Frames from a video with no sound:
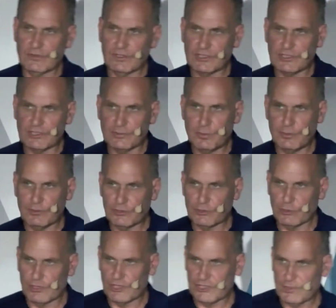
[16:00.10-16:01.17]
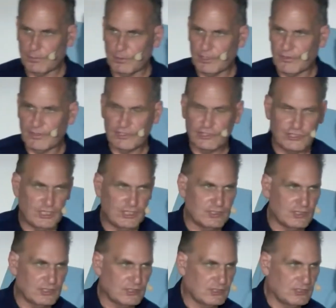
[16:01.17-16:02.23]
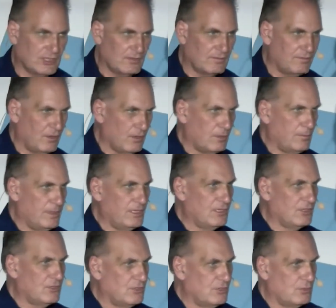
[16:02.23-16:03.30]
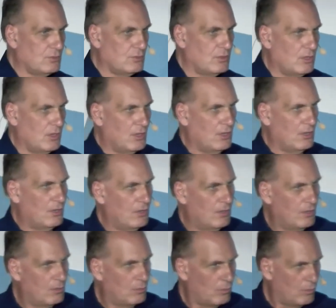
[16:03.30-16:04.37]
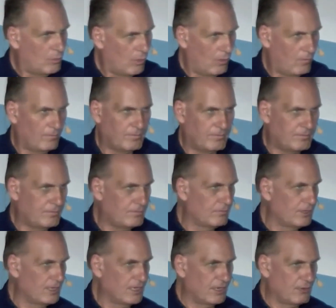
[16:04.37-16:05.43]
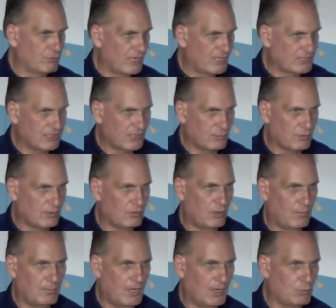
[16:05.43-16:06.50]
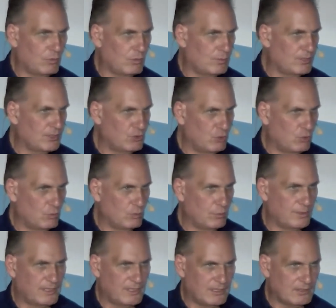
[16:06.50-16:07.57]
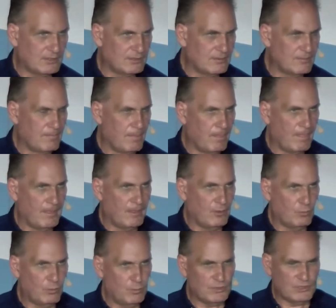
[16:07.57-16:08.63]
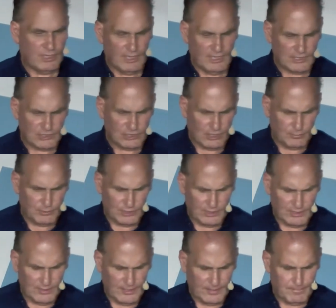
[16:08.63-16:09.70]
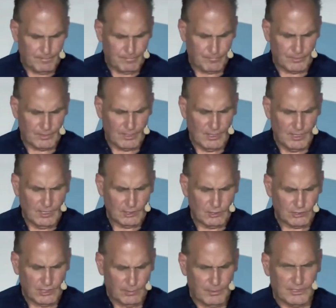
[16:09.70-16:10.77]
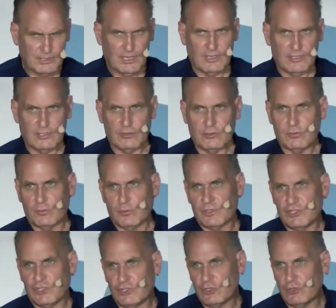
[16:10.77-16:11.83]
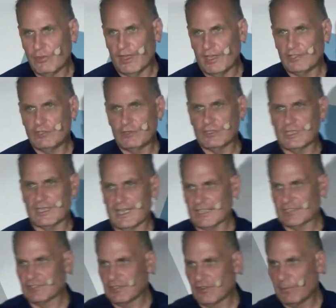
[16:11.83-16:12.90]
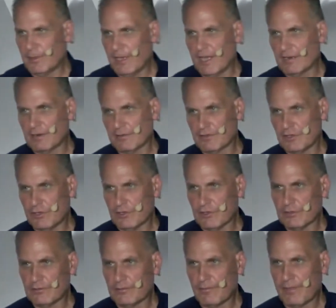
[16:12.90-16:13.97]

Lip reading: in this spiritual discipline that Jesus said, follow me into, of really wrestling with not my will, but your will be done? When was the last time you did that? Because let me tell you, when you do that, you connect to the power of God.